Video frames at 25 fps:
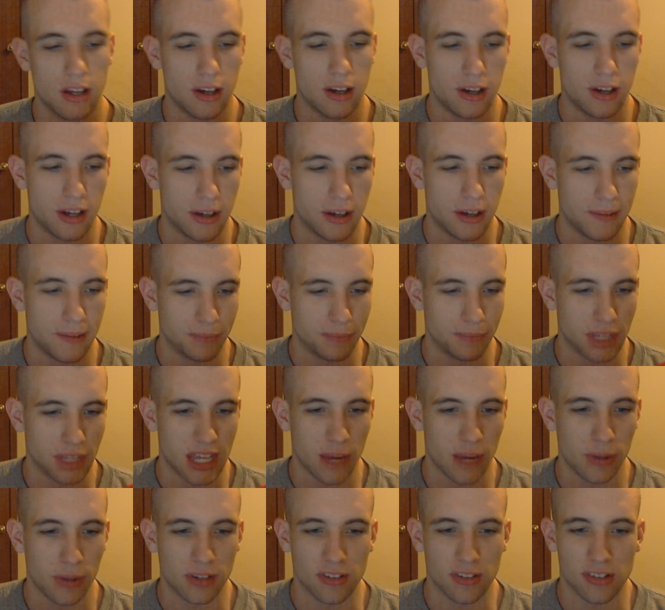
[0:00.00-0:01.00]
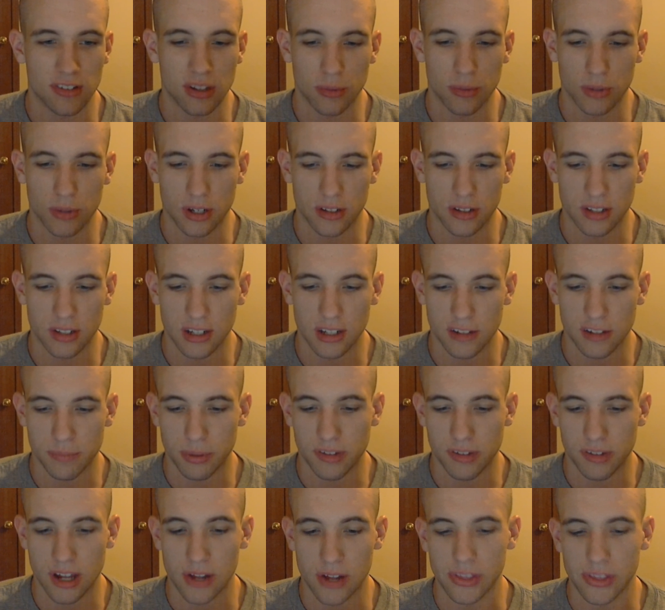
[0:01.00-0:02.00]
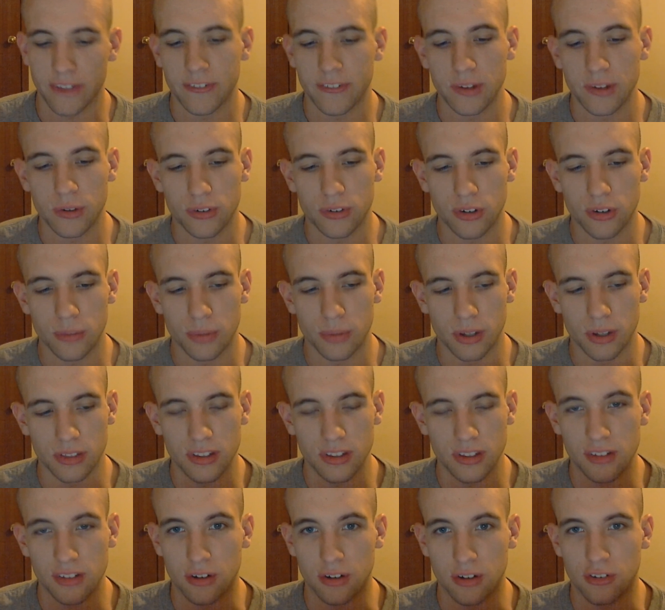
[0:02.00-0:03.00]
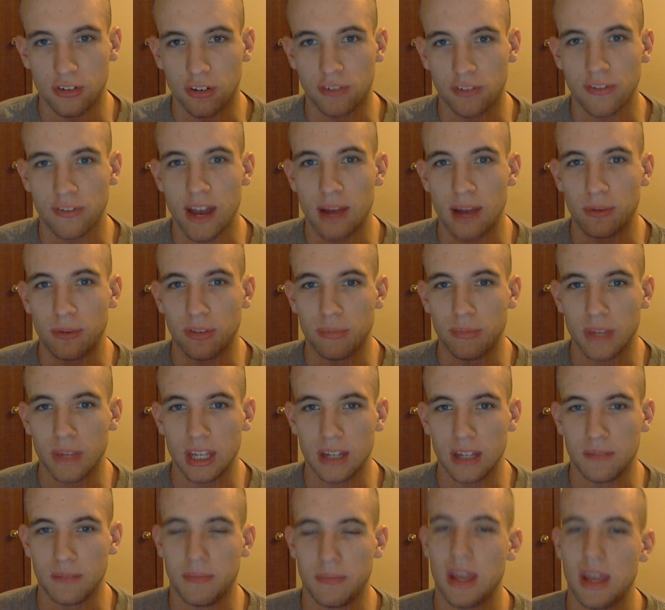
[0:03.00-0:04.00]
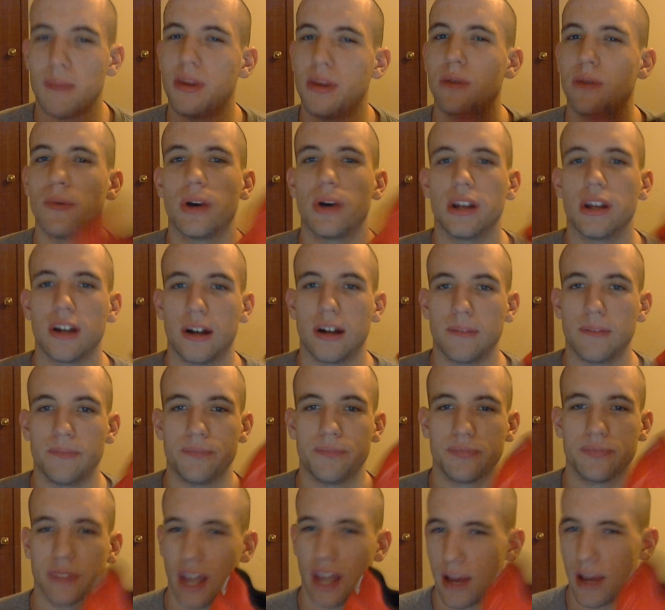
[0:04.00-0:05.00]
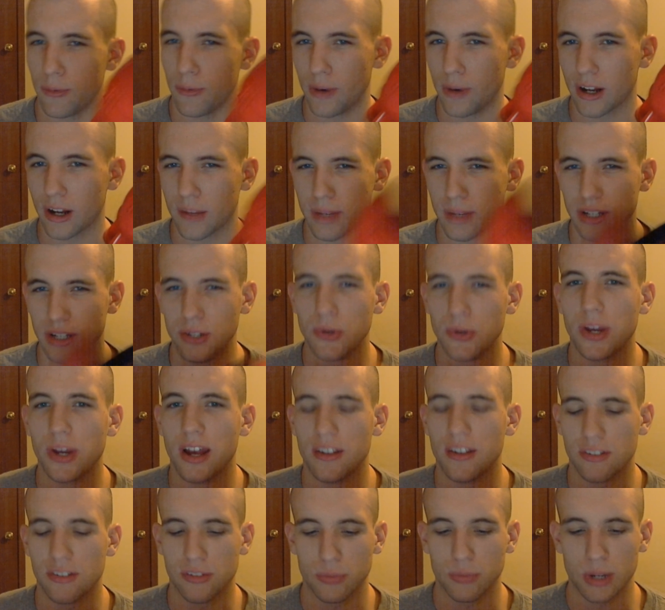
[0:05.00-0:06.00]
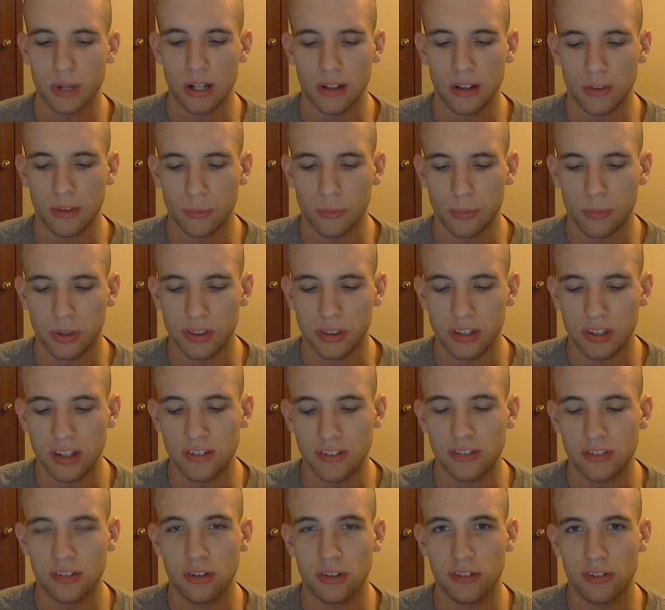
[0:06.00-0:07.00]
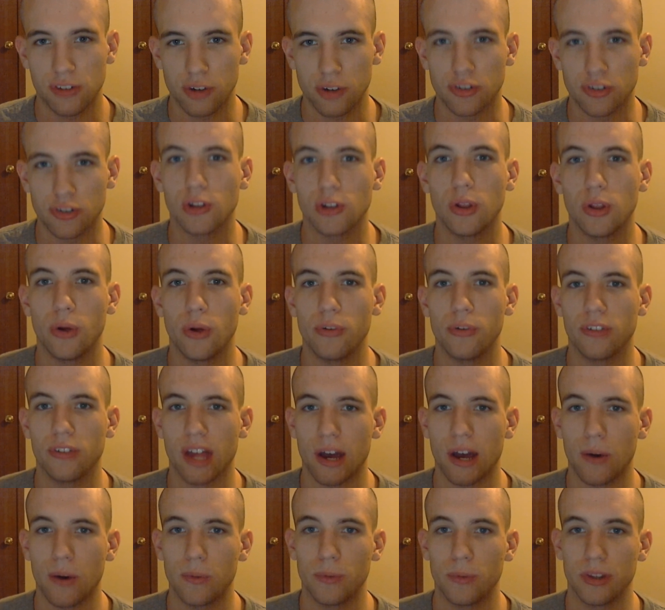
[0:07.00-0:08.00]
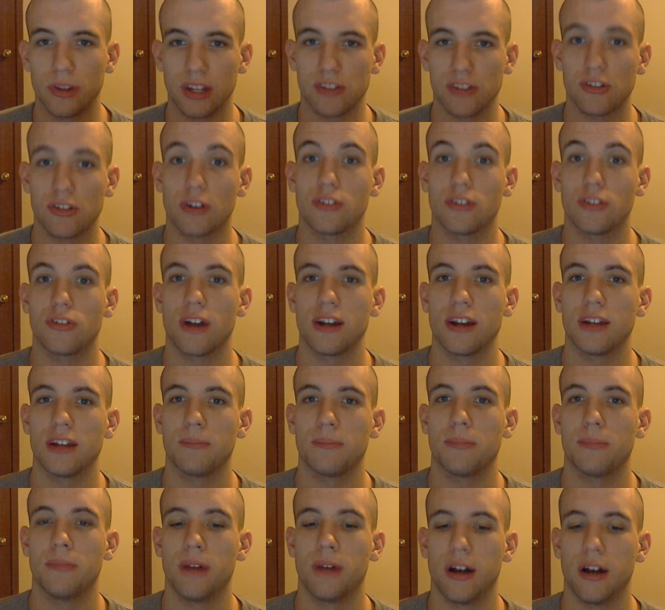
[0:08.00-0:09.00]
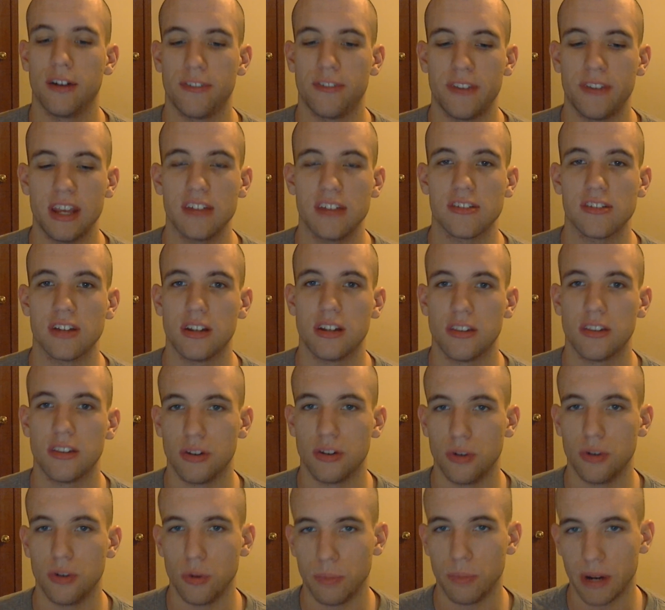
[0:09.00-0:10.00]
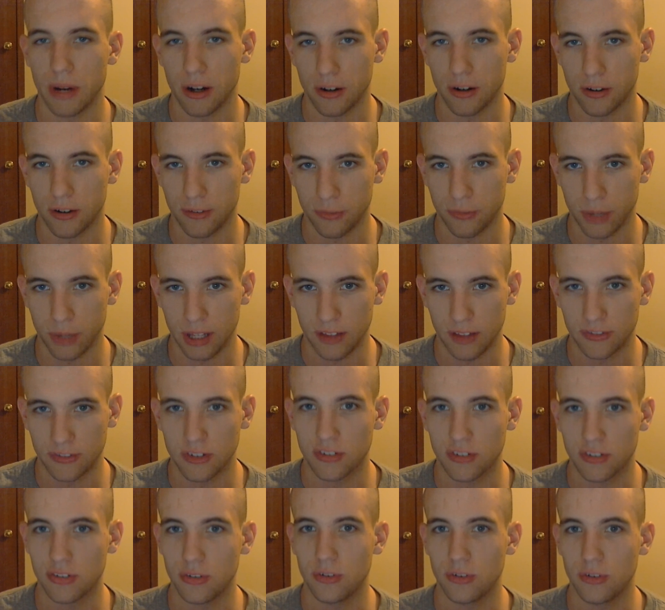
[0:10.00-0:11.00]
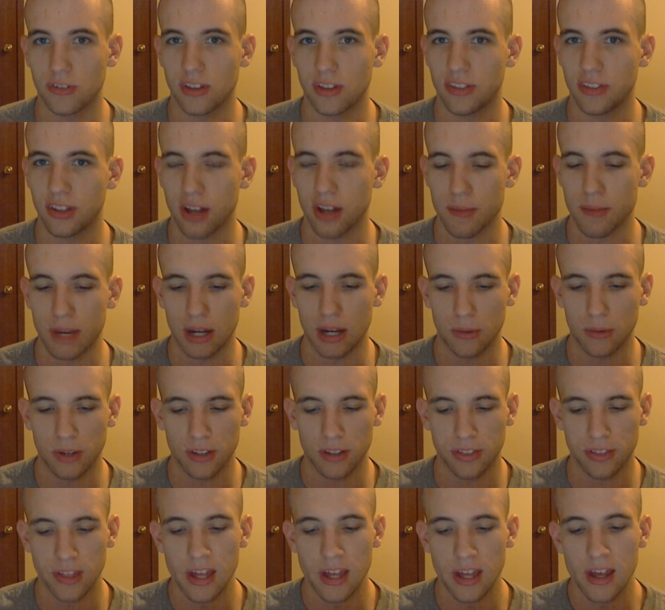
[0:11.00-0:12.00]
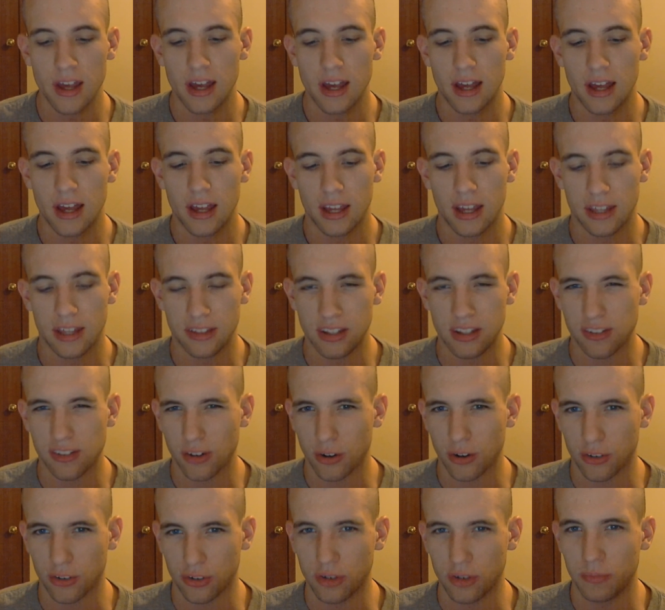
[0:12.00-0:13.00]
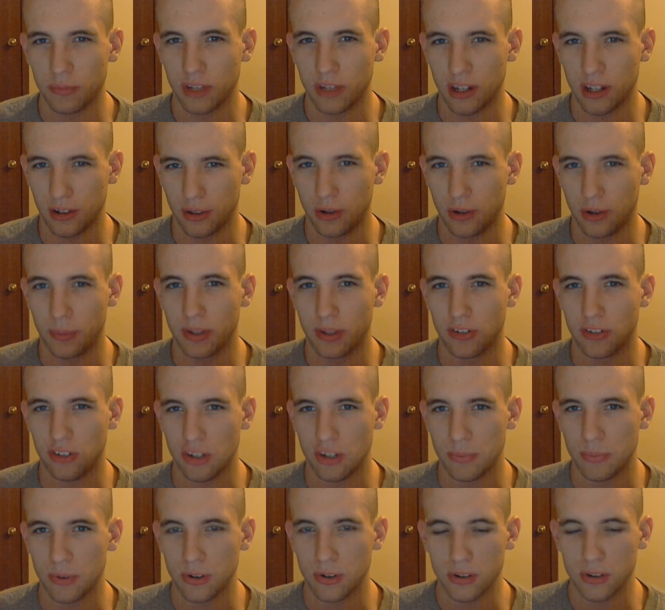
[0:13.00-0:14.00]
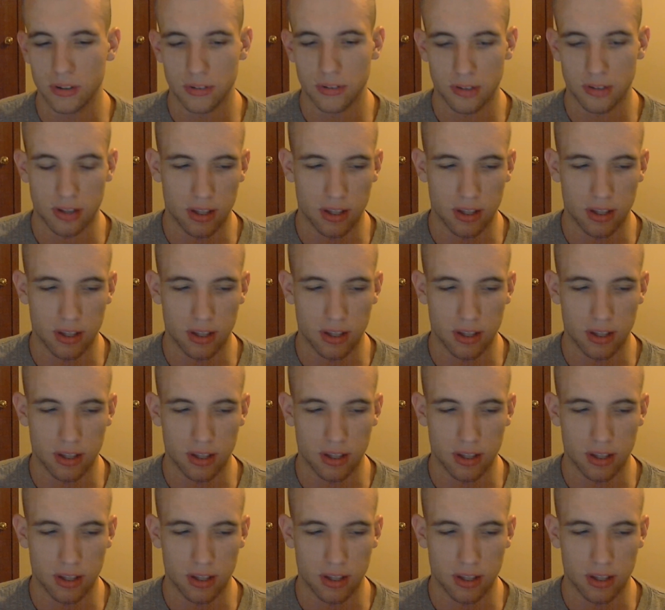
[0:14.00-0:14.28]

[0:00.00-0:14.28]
Can't wait to see what Adidas puts out in the future, but these are just fine with me. And maybe when, I recommend you guys as well, when these start to close out, when they start trying to phase in the new pair of weightlifting shoes that they come out with, and these should get a little bit cheaper.